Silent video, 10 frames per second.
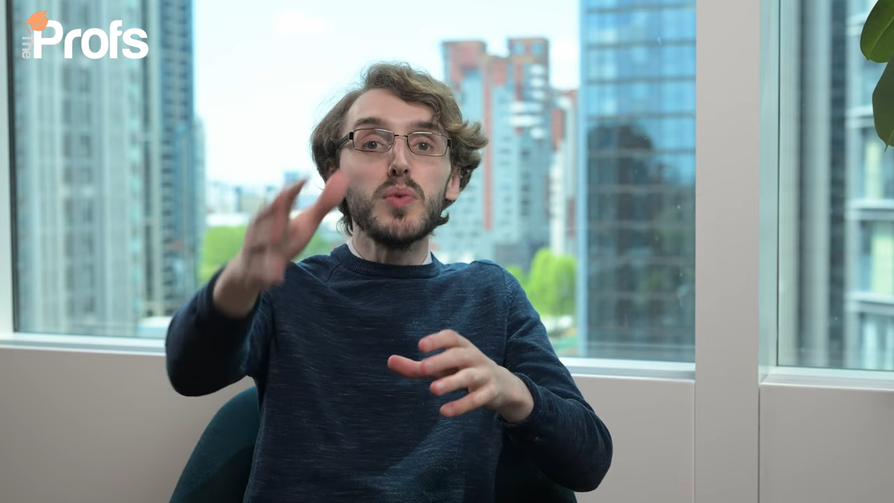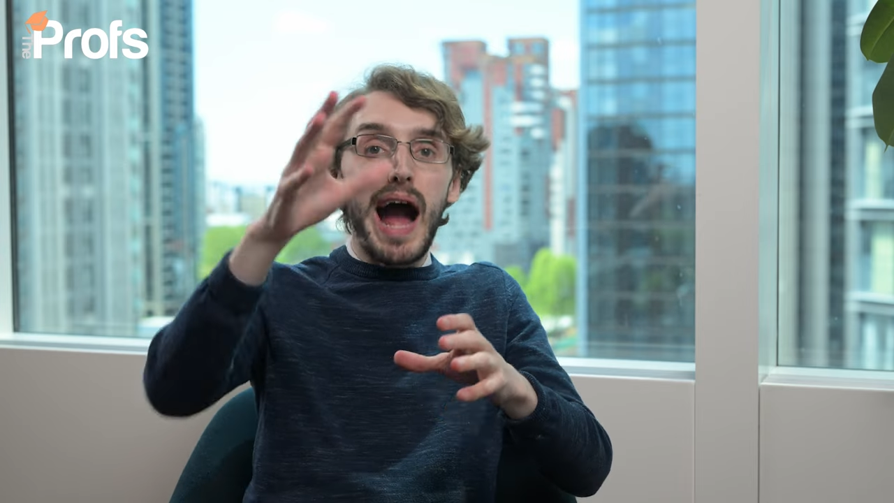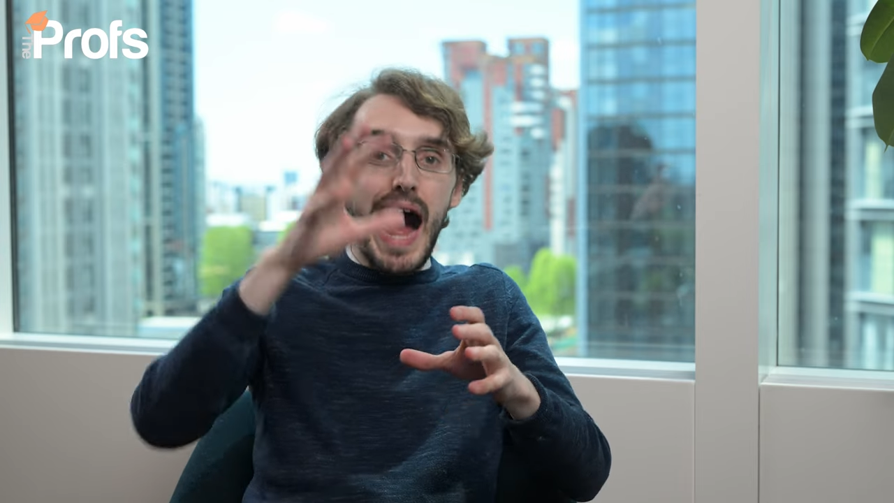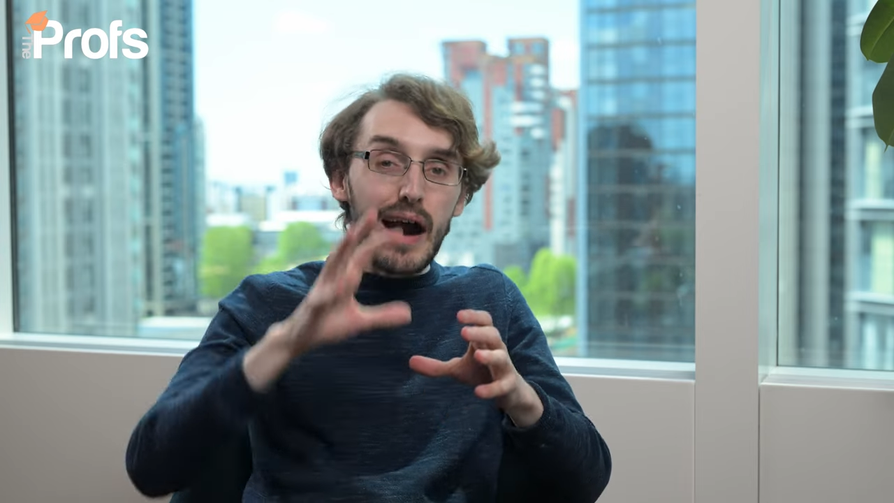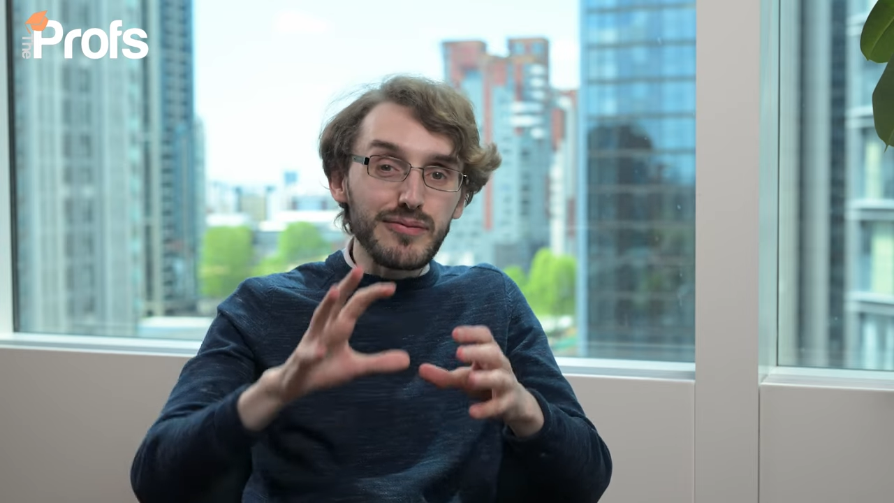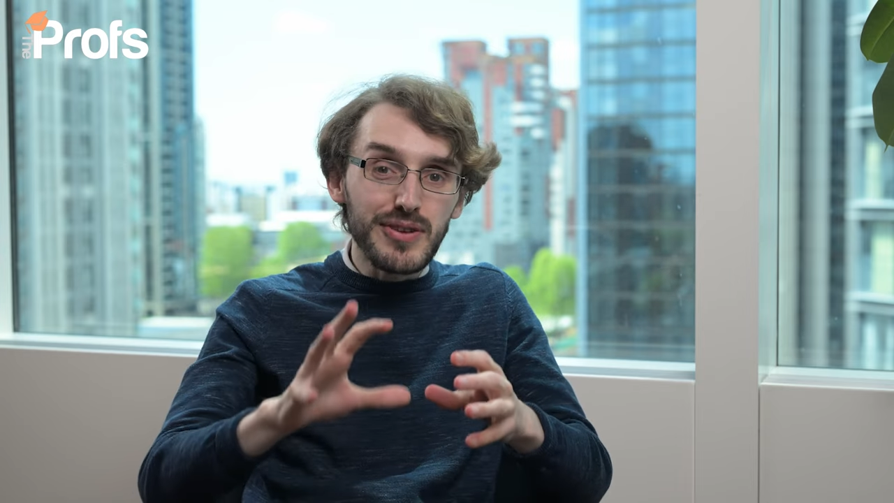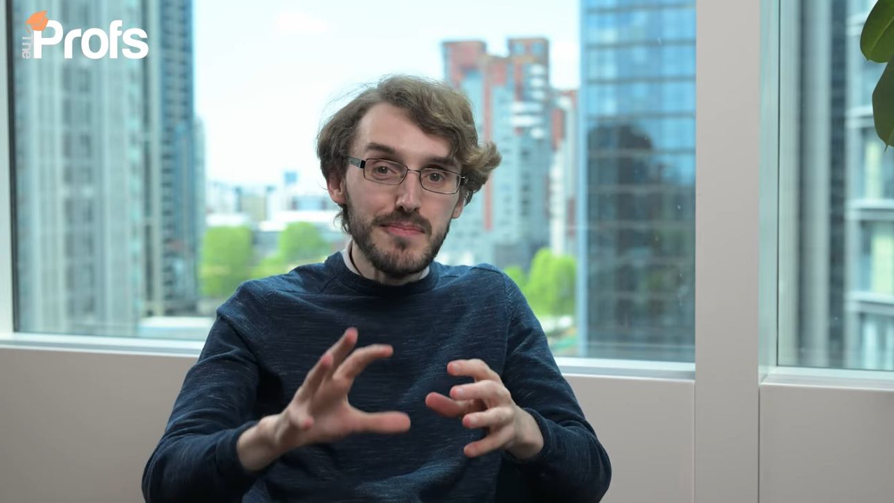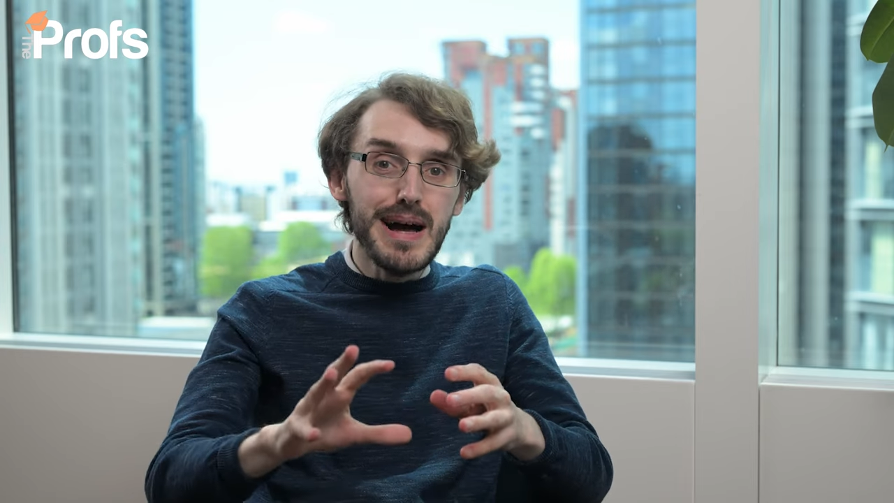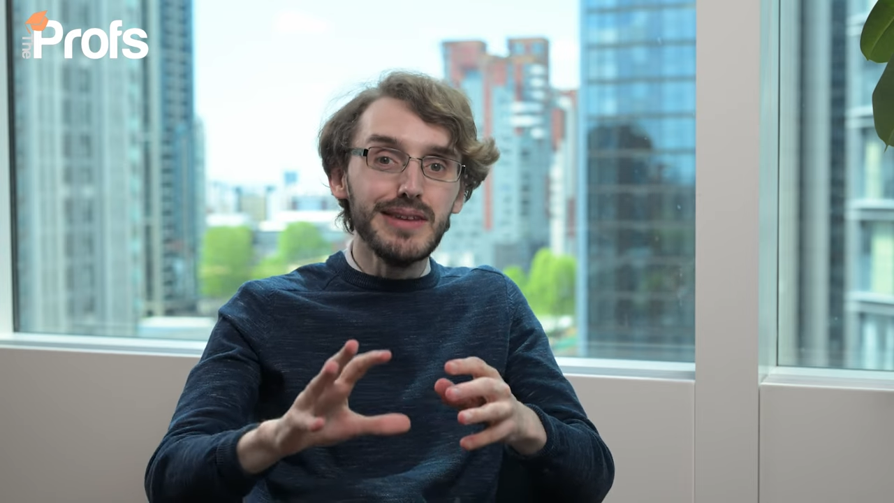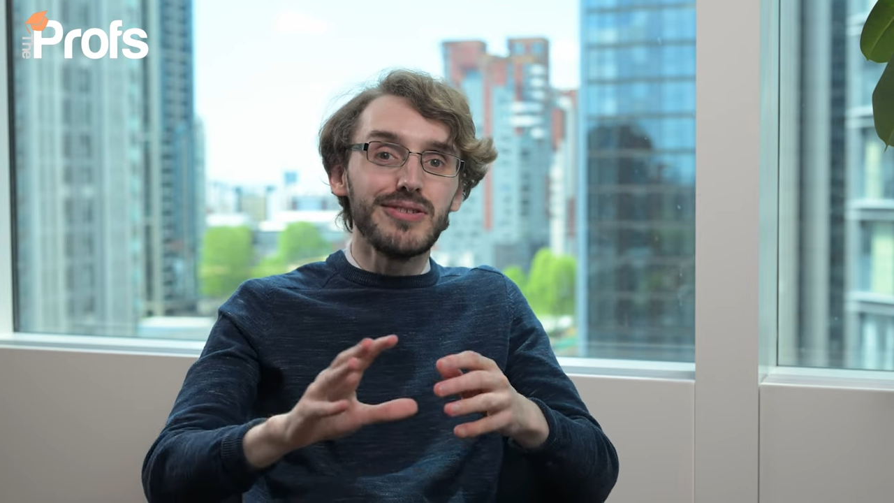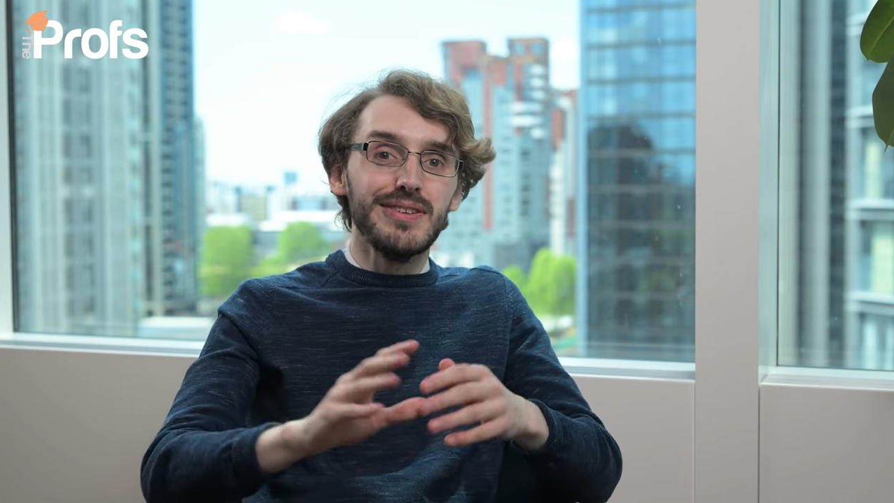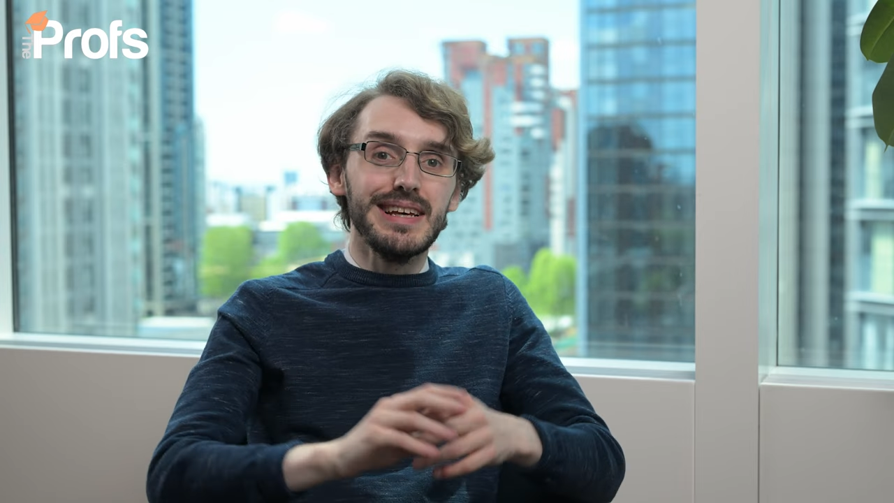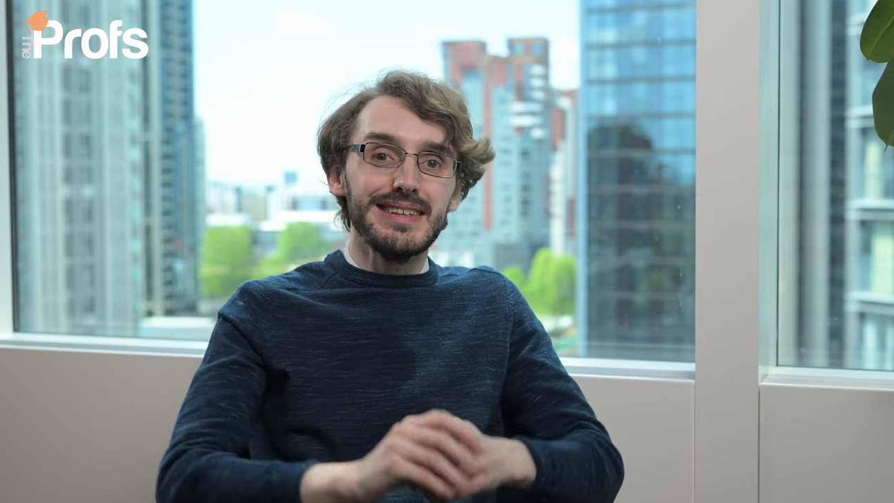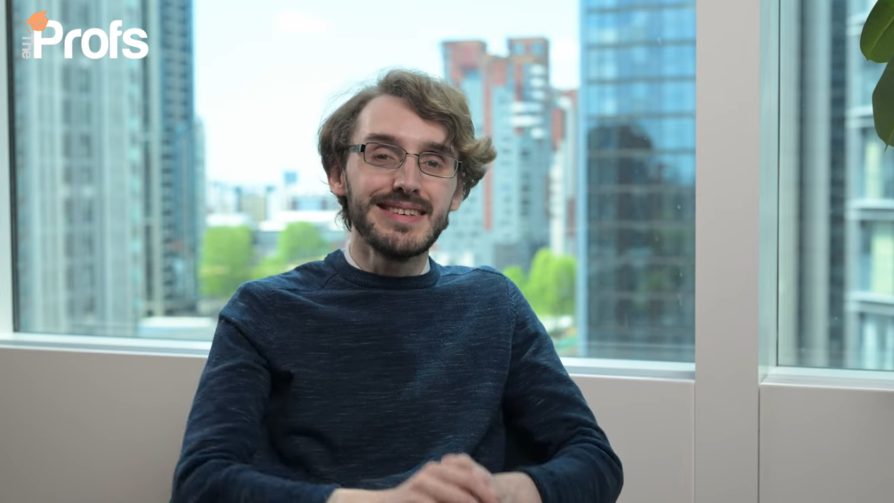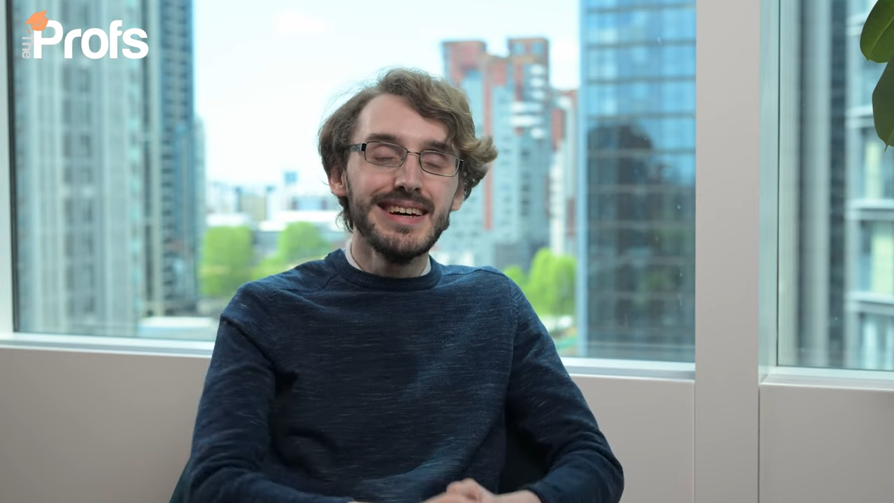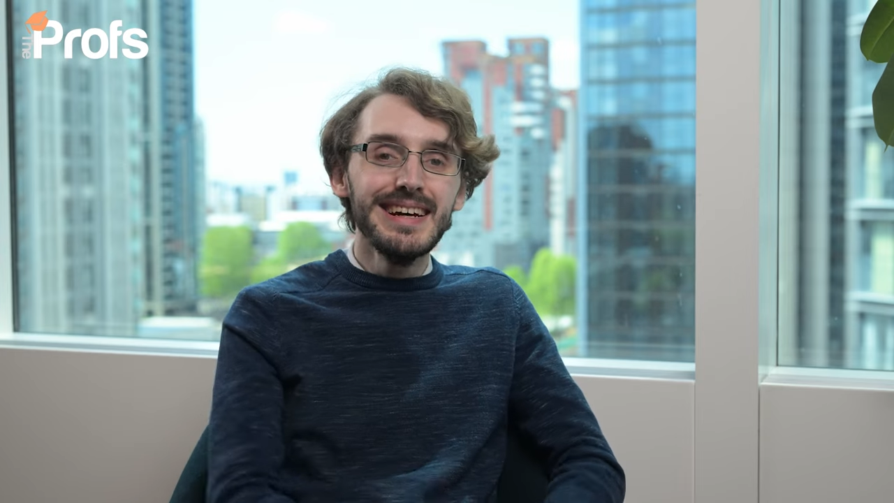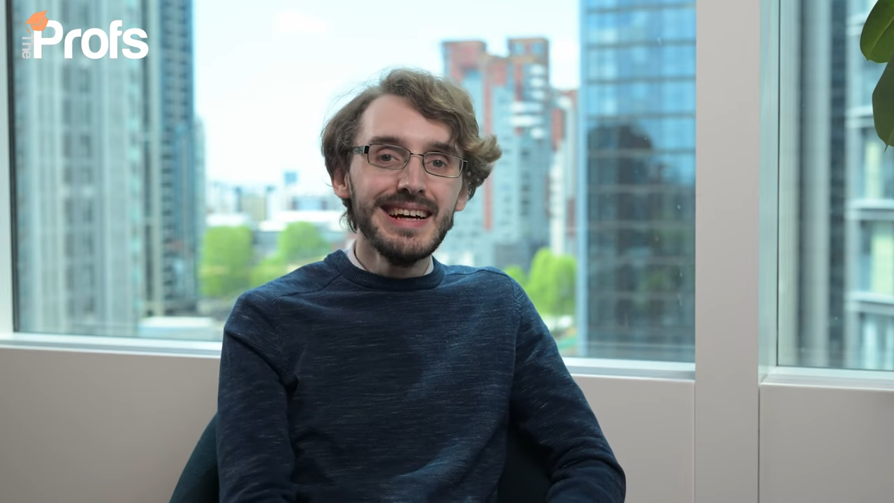have to mention this